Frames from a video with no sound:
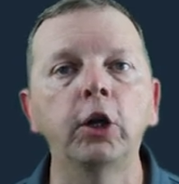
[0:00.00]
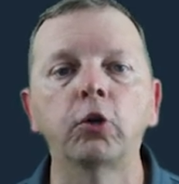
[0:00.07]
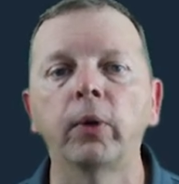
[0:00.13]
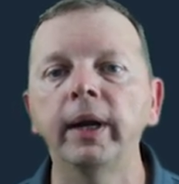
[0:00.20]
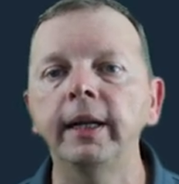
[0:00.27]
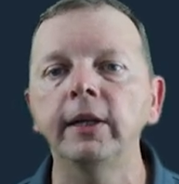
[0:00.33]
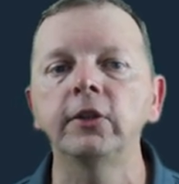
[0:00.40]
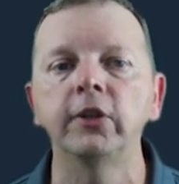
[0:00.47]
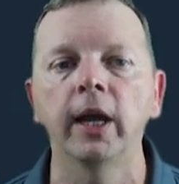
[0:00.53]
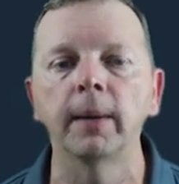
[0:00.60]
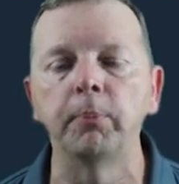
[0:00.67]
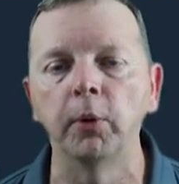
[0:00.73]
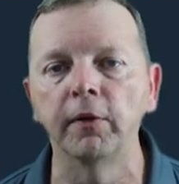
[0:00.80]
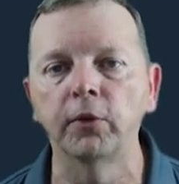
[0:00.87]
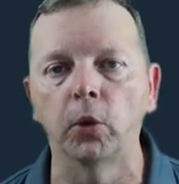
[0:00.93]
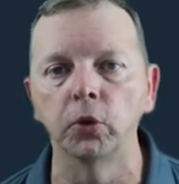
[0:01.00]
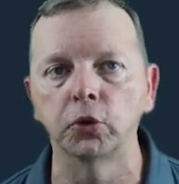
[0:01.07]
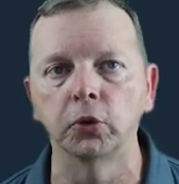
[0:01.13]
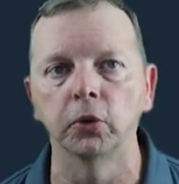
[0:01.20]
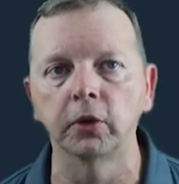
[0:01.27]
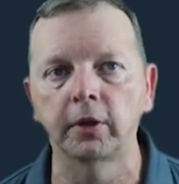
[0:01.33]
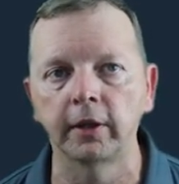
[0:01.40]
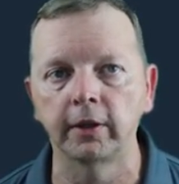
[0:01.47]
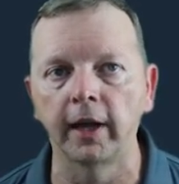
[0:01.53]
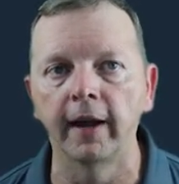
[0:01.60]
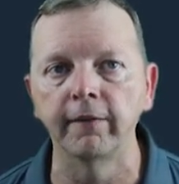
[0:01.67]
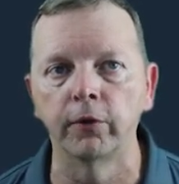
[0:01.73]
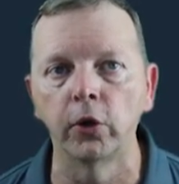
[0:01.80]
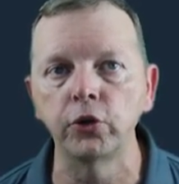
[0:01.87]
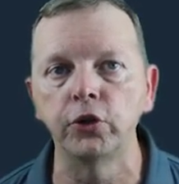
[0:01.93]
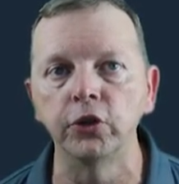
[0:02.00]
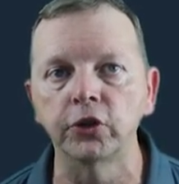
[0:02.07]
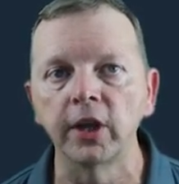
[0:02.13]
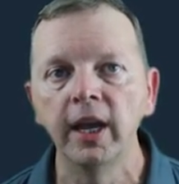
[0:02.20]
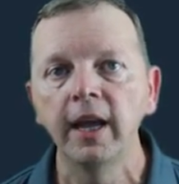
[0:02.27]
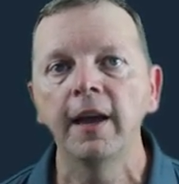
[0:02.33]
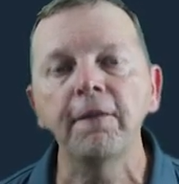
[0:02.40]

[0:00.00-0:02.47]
a great example of cultural divergence.